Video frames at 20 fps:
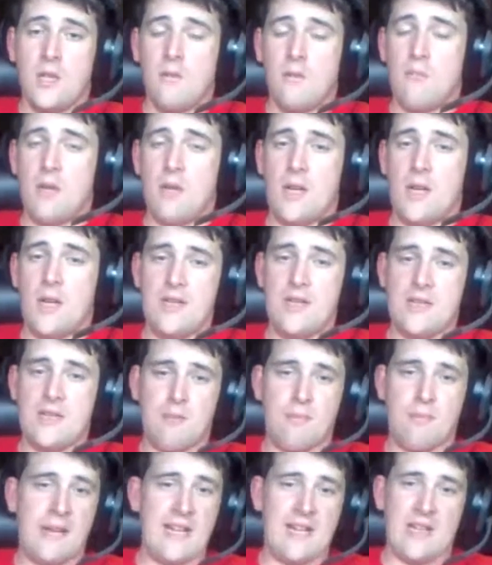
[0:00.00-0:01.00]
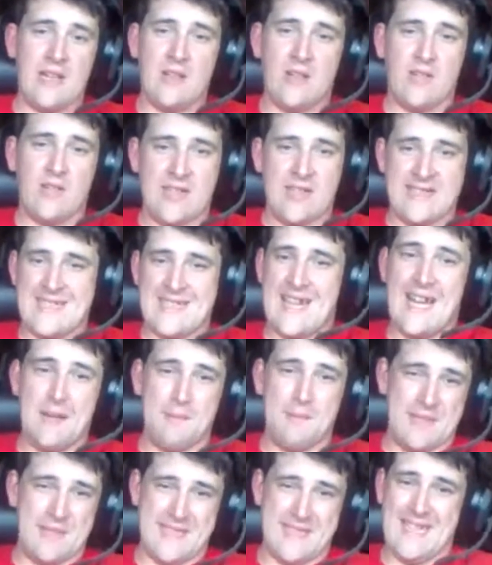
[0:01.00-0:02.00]
but depending on the
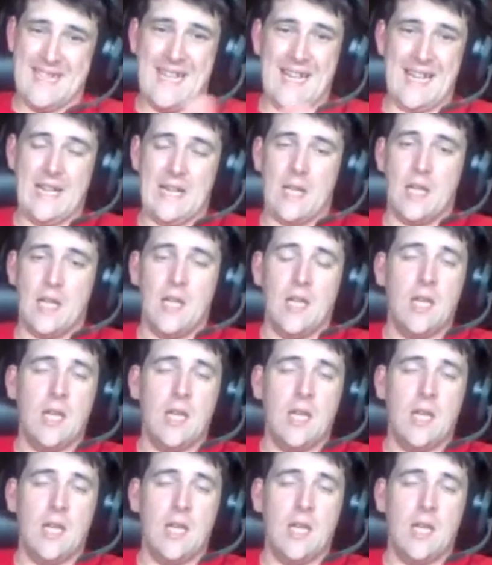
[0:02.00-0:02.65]
time of day.